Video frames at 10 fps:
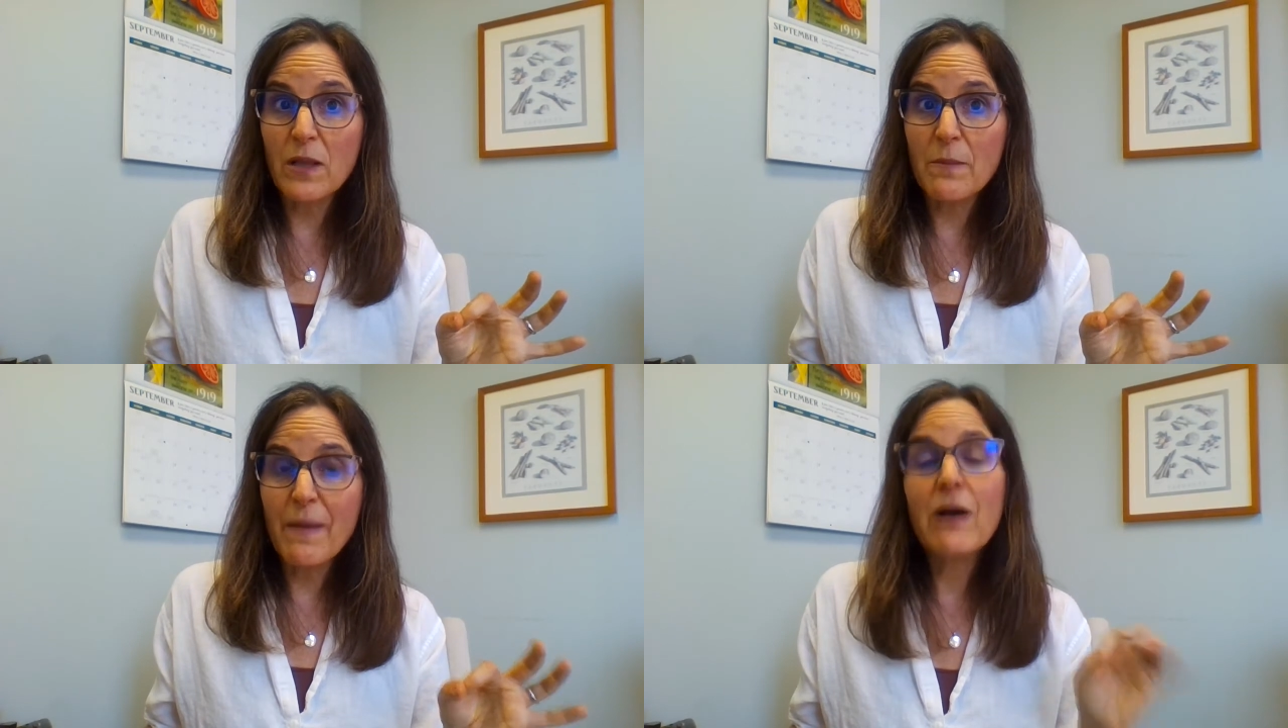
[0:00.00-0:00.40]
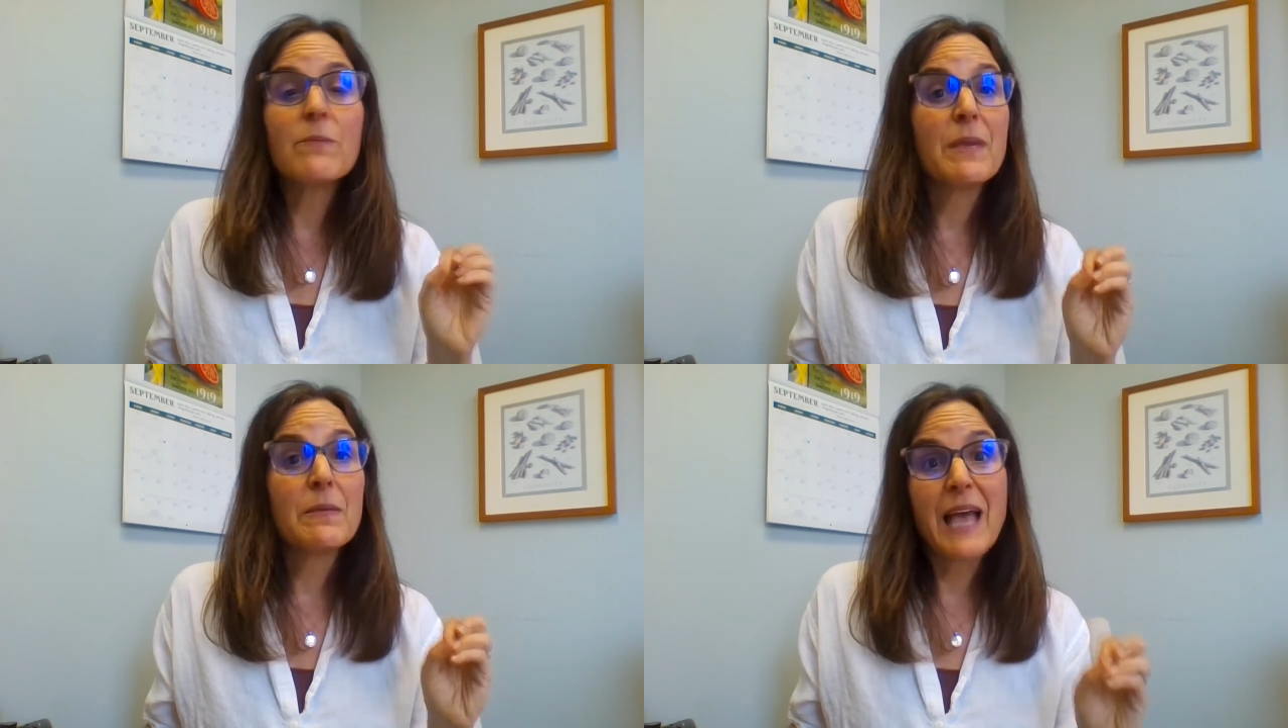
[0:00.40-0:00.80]

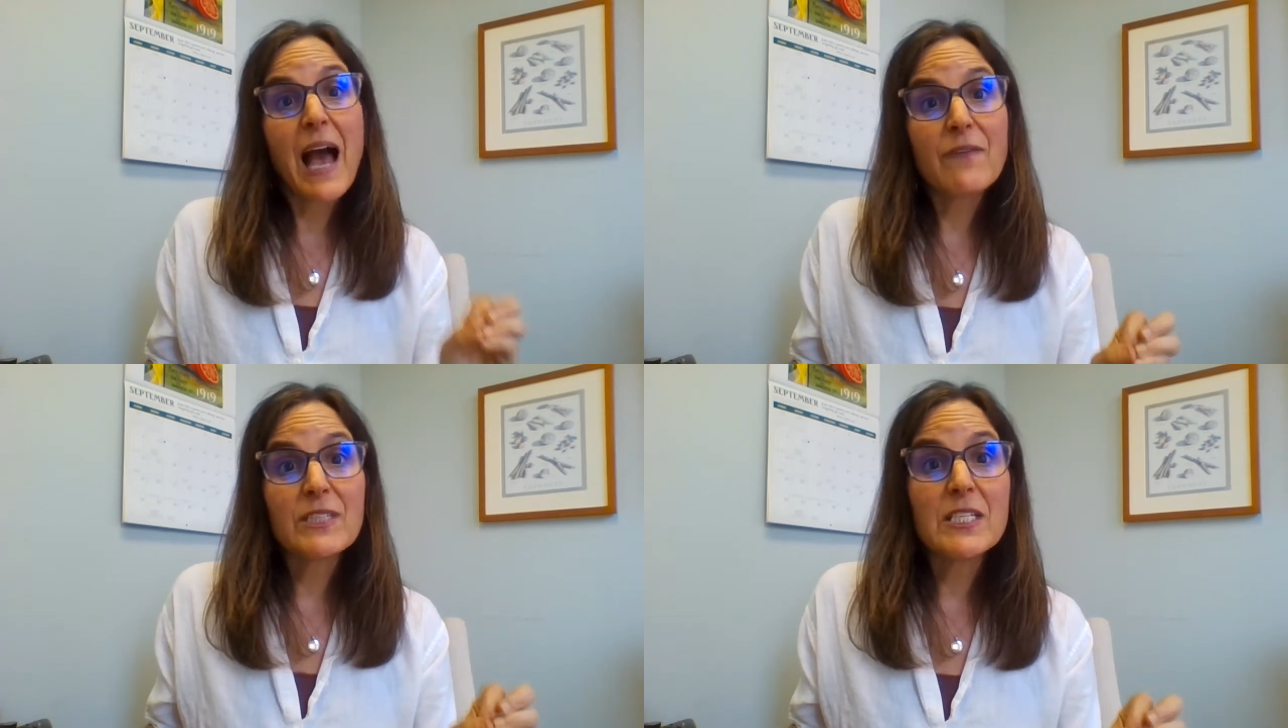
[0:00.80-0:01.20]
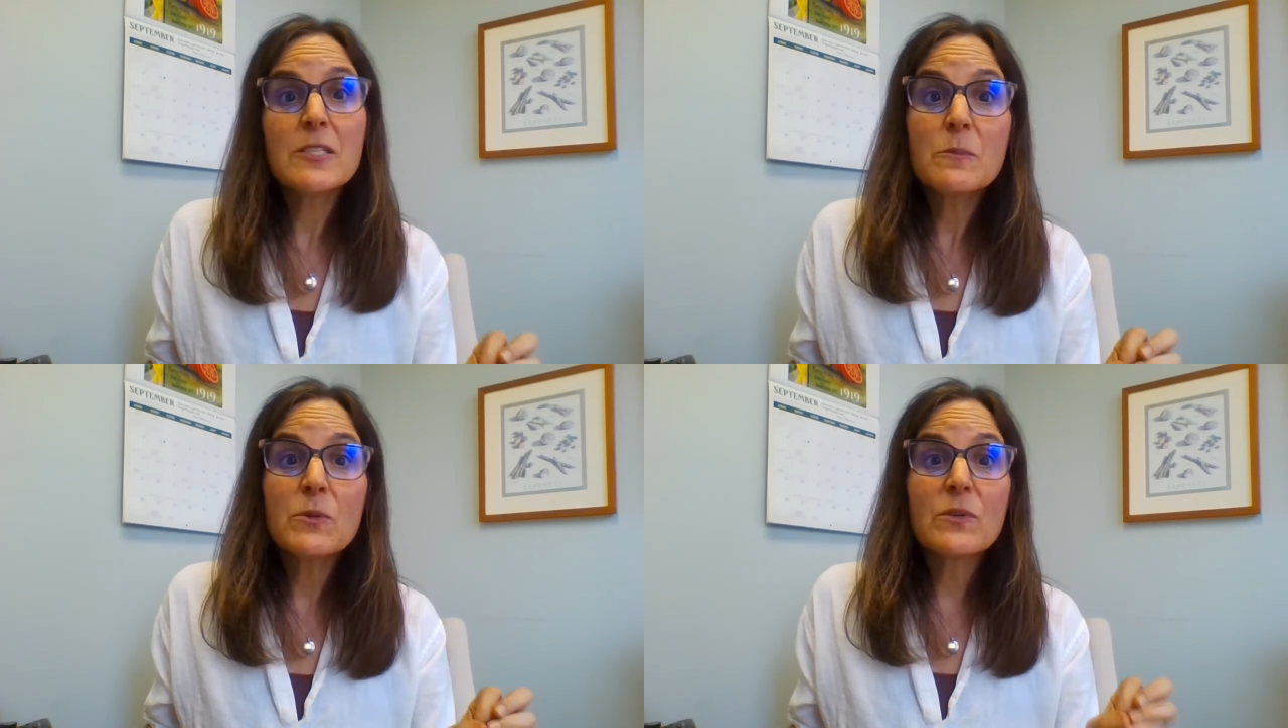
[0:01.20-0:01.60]
amount, maybe half a
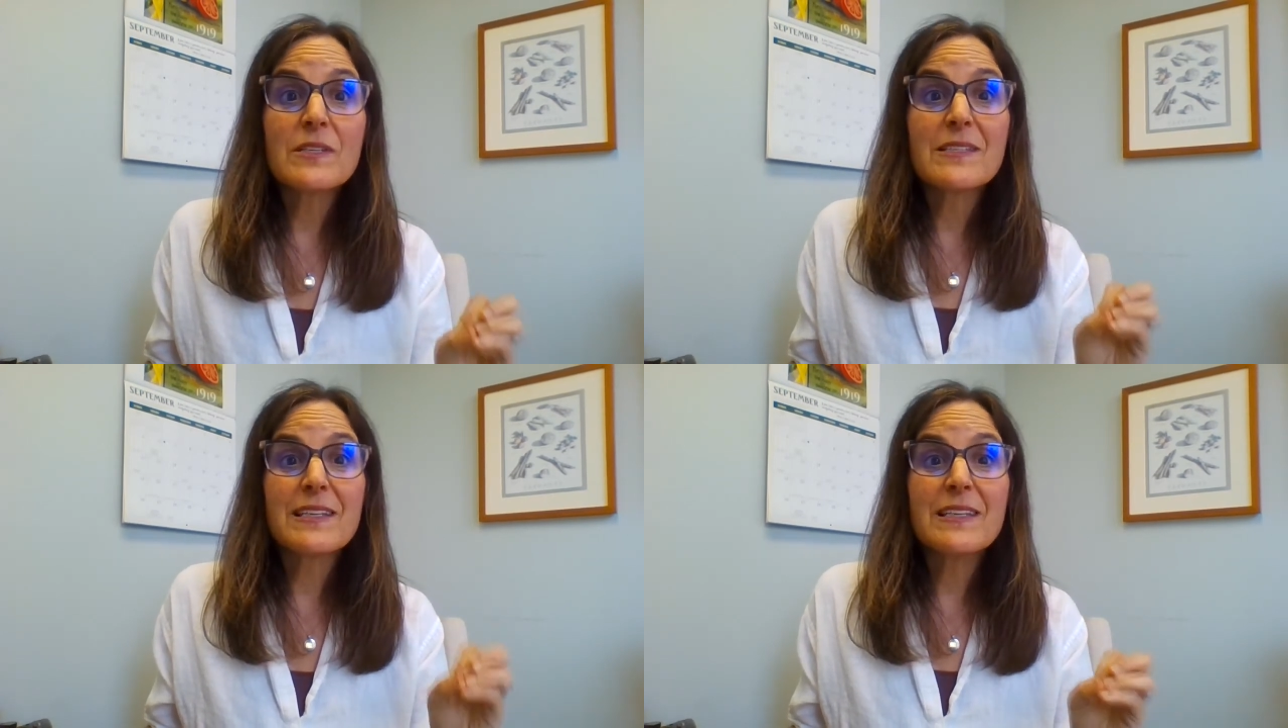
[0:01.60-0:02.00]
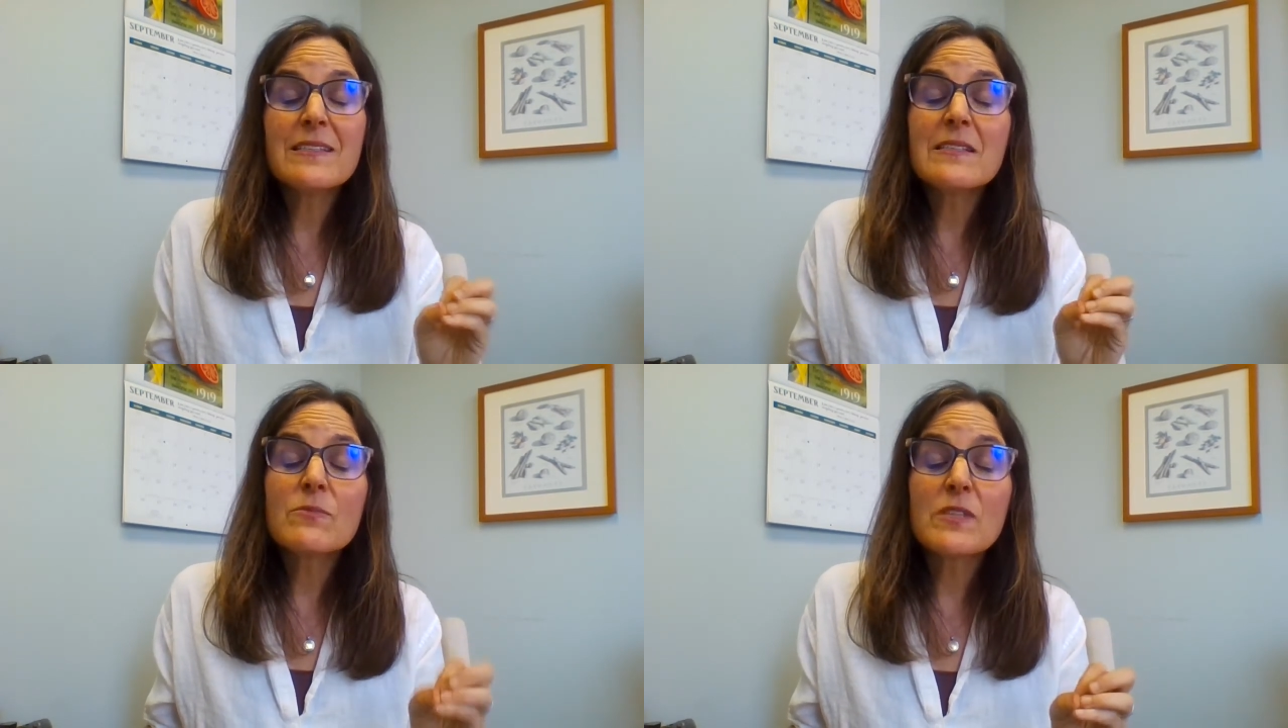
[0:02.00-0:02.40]
teaspoon, because it
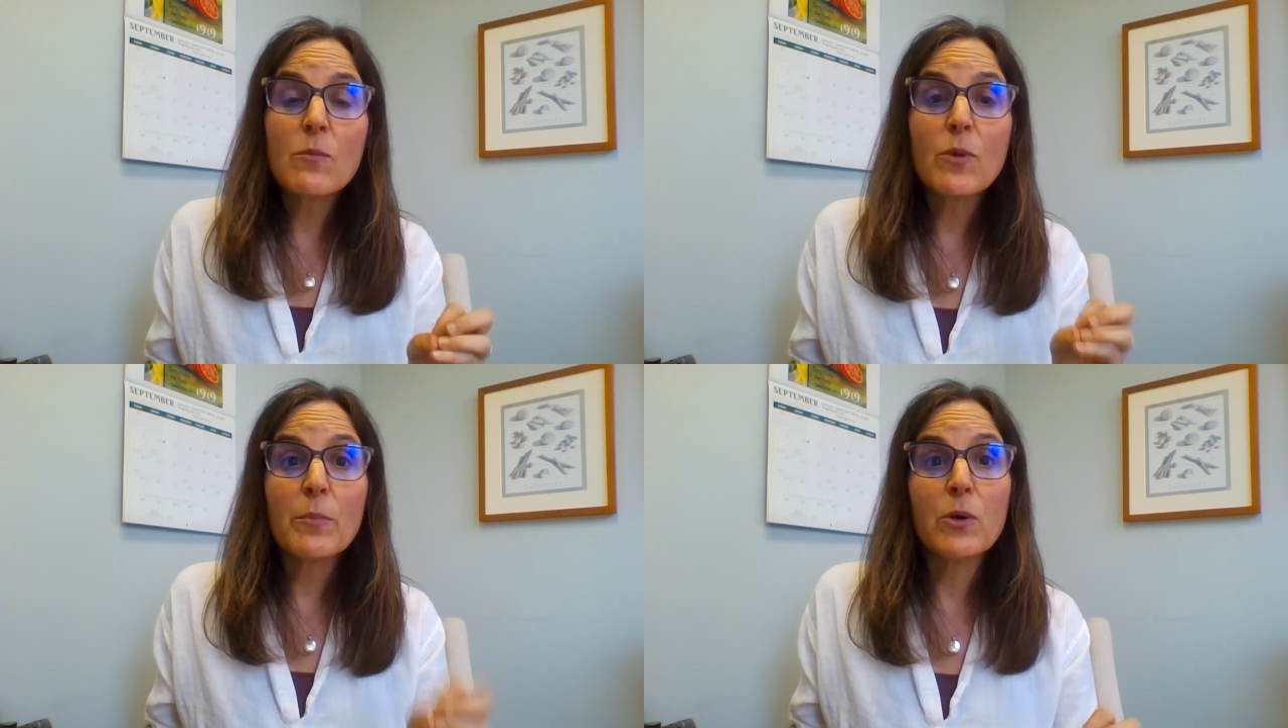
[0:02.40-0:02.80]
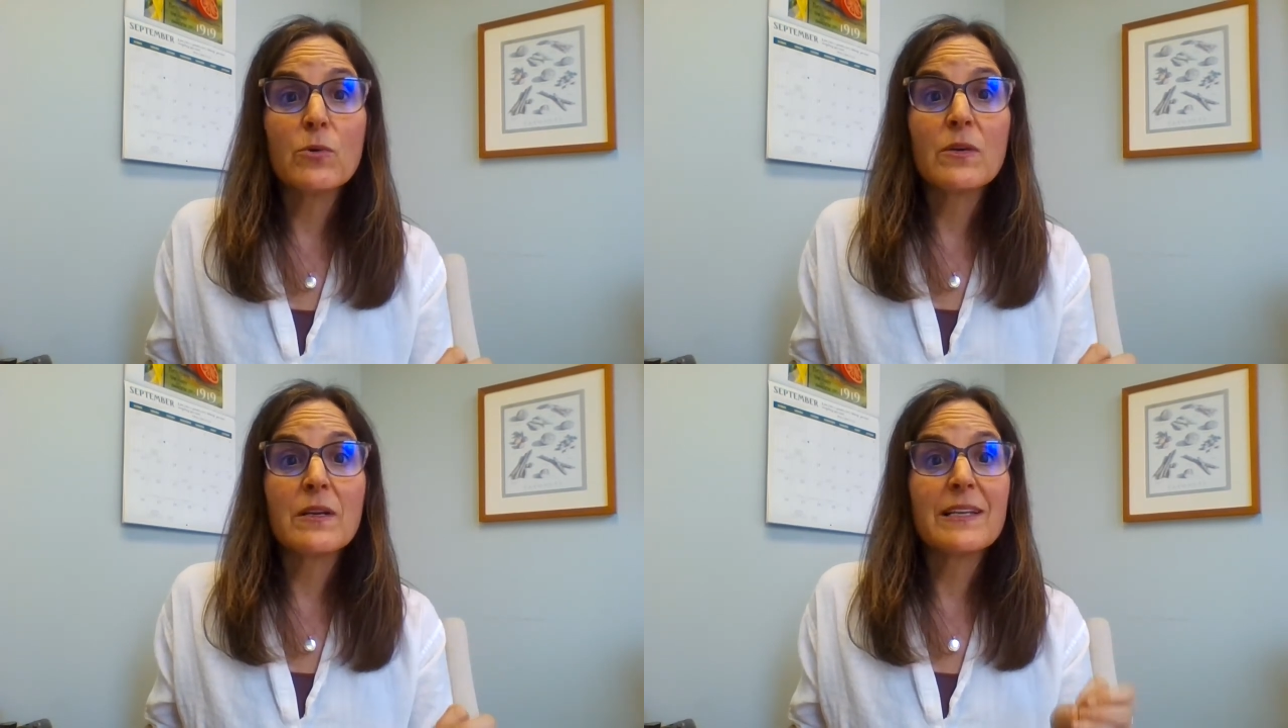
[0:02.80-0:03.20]
is somewhat
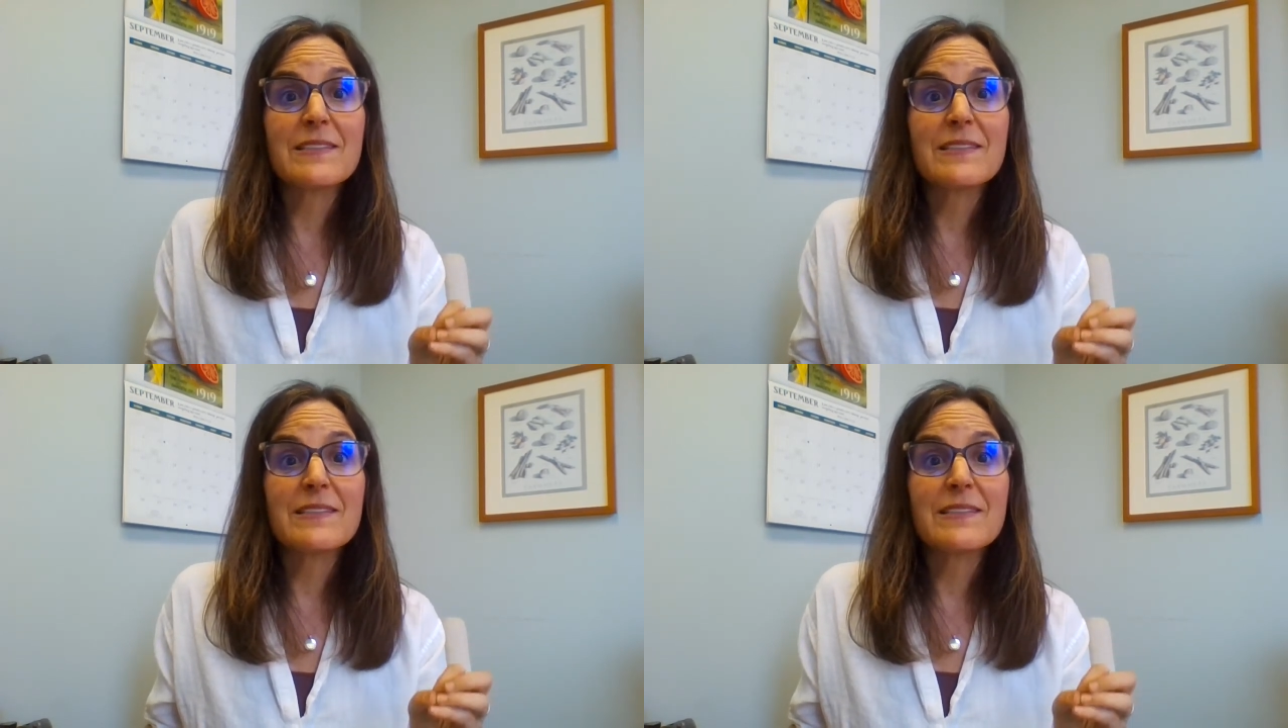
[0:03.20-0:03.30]
potent.